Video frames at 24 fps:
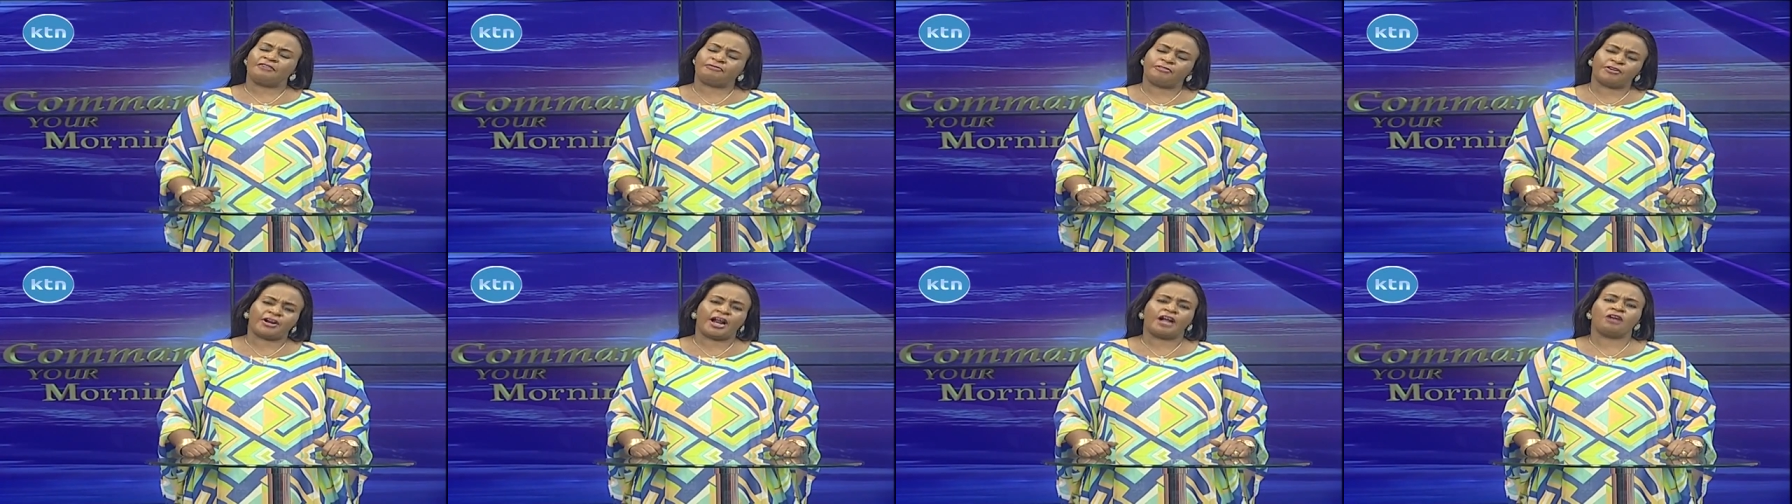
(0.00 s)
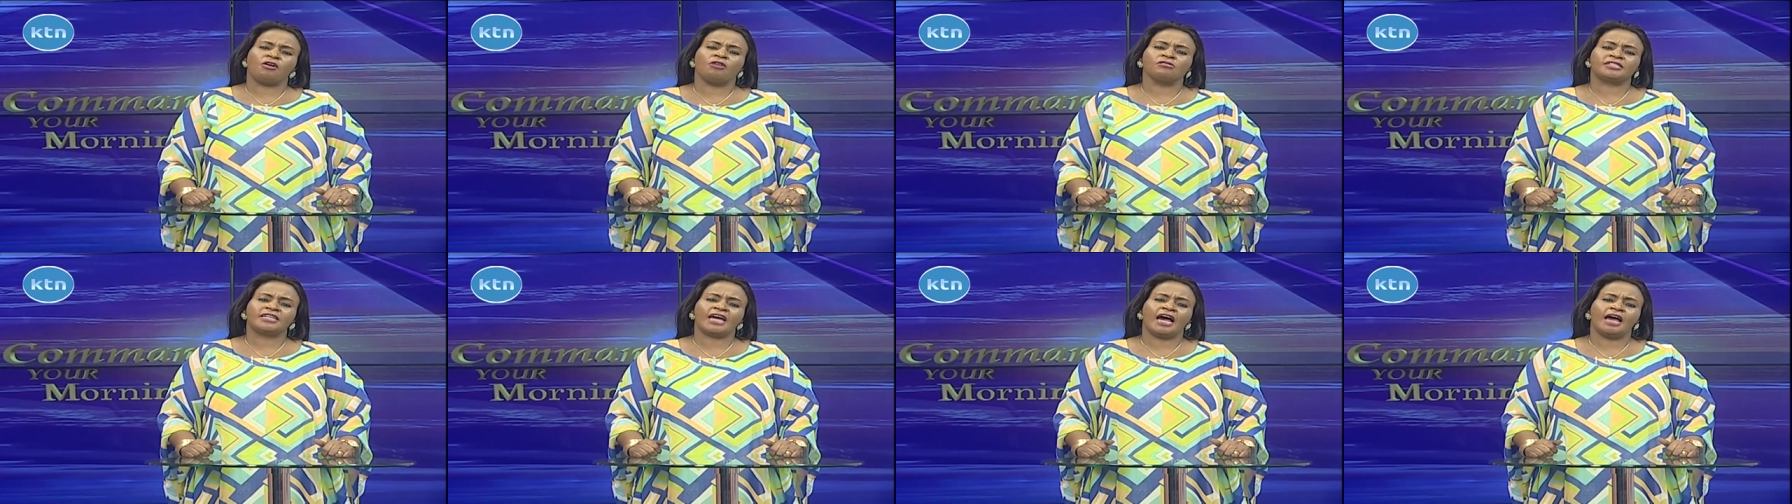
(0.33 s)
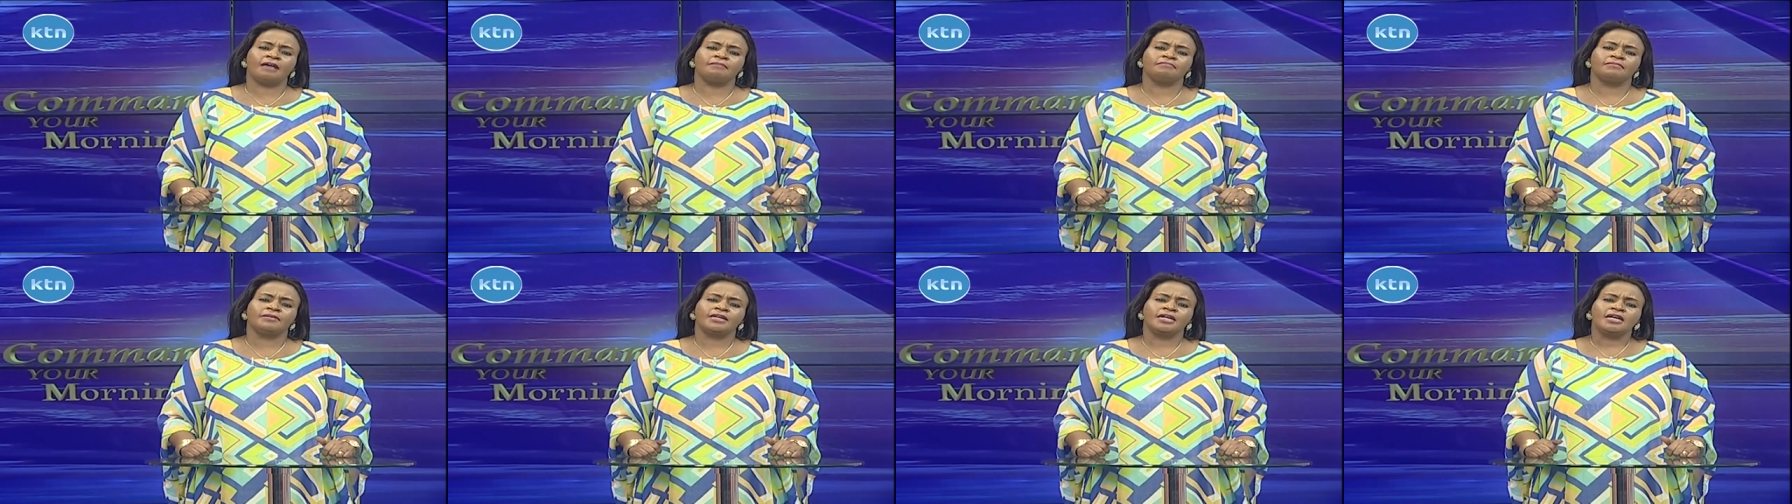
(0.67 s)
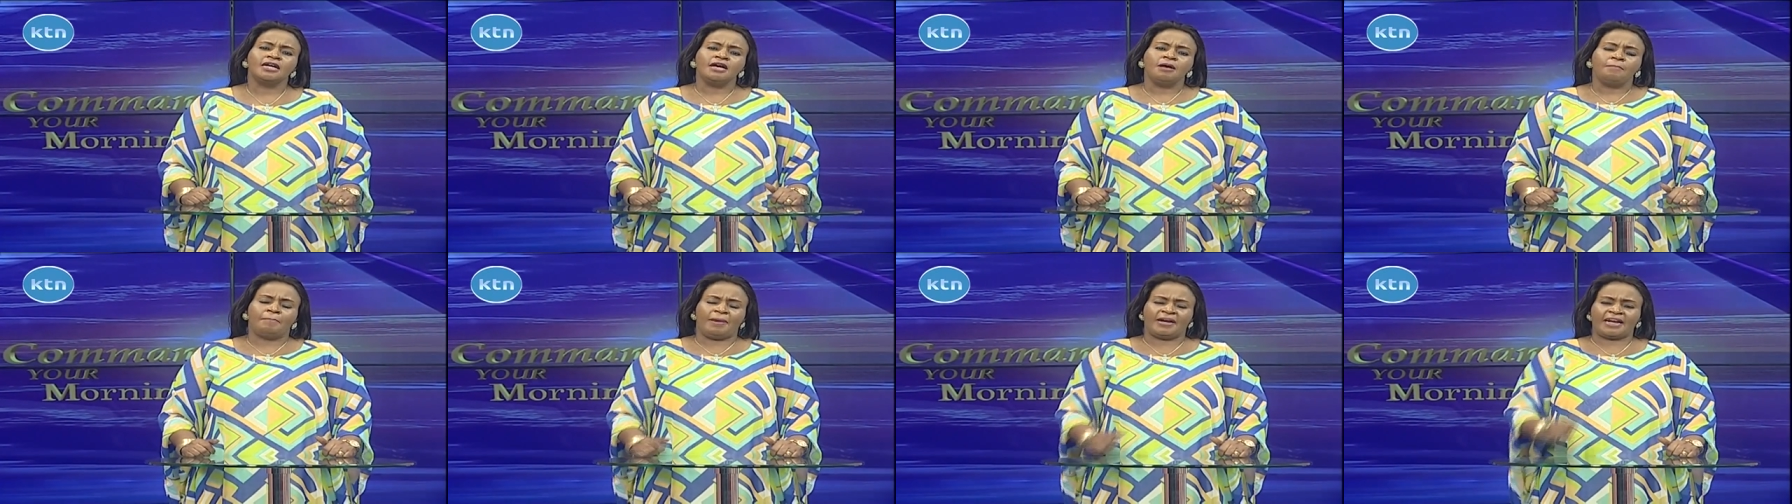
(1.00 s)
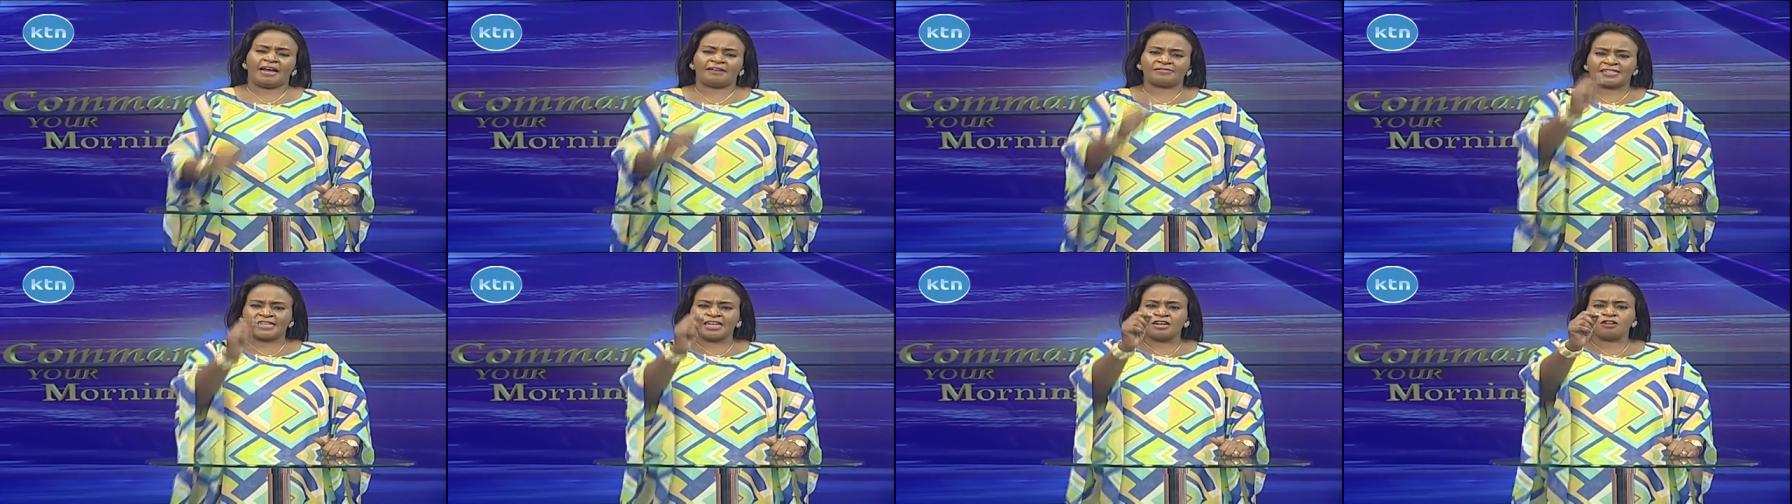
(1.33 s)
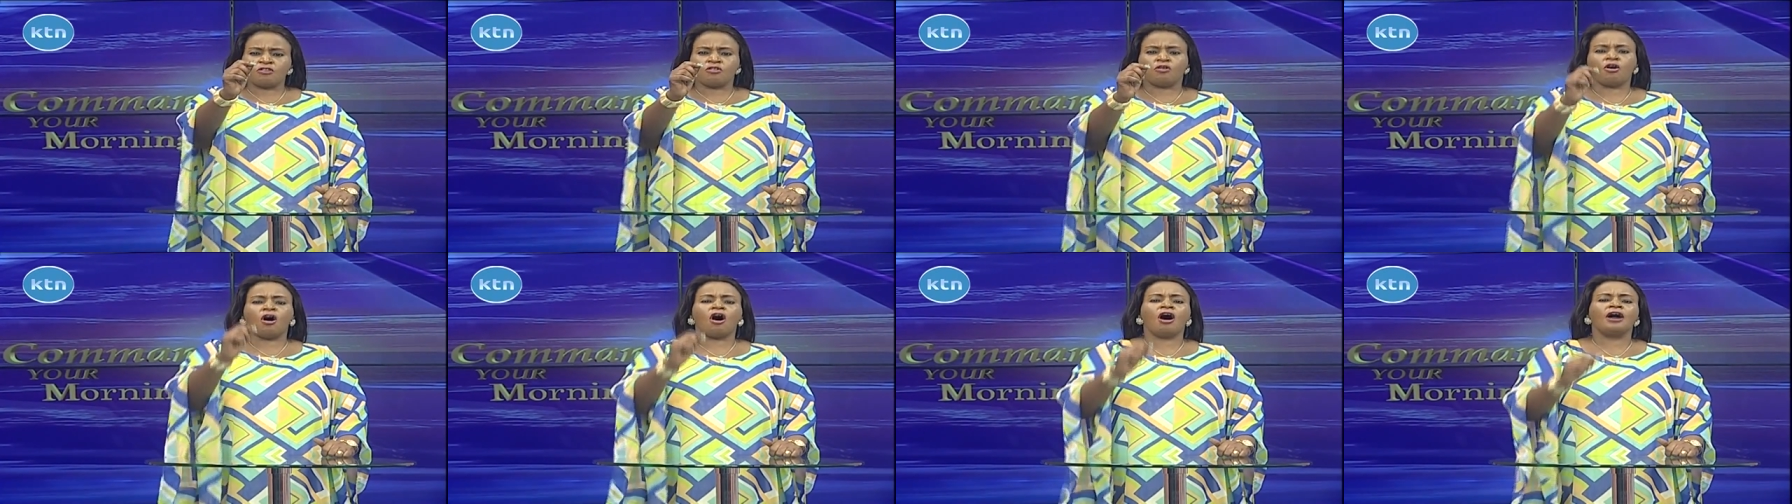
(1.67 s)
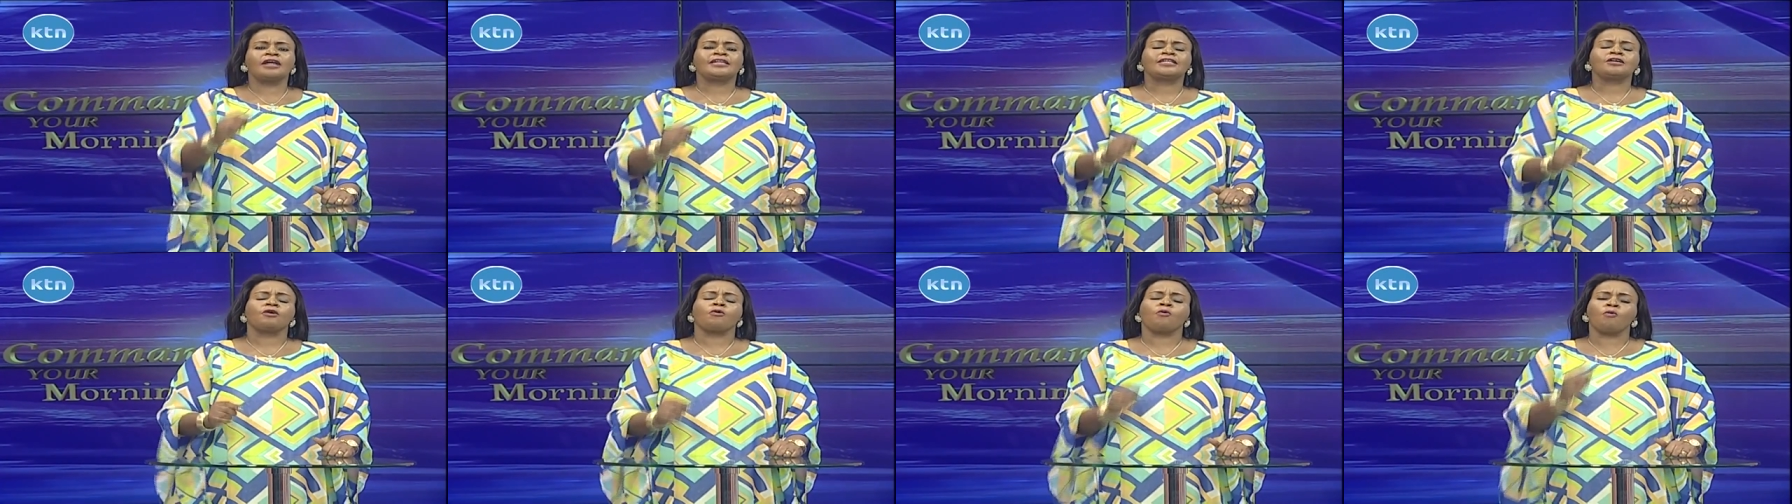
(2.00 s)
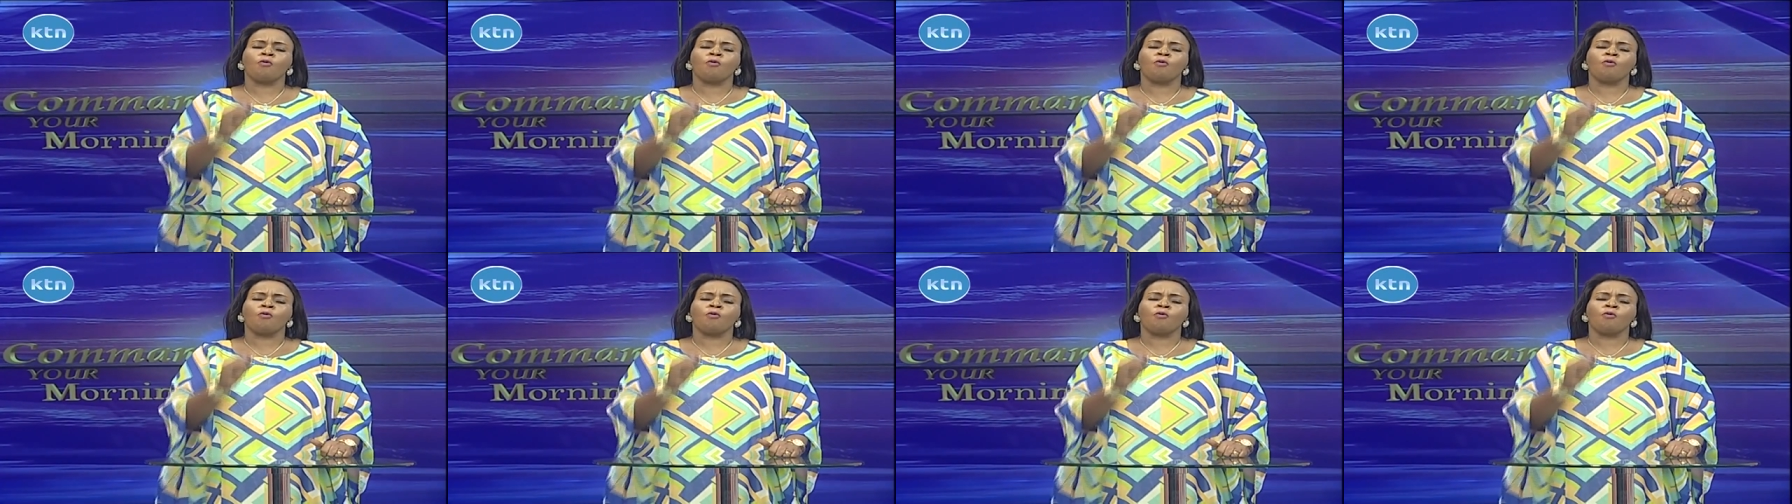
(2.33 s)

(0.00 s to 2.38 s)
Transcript: and for a long time, but I've seen God